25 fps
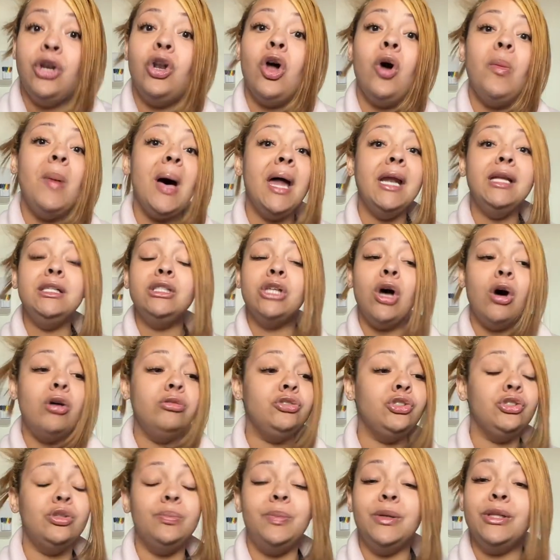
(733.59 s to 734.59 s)
Nobody
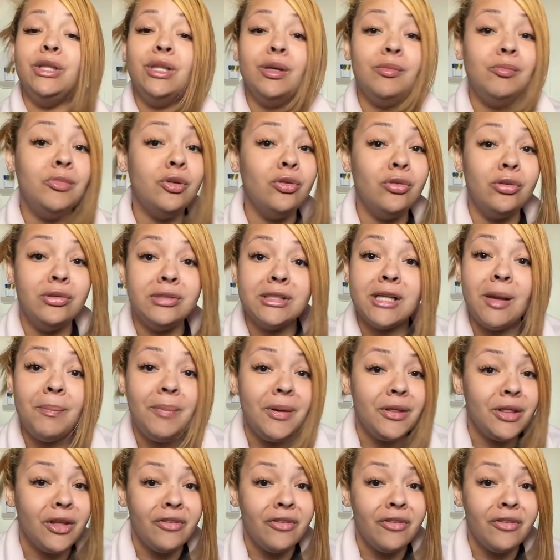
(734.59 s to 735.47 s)
told you to put them noodles up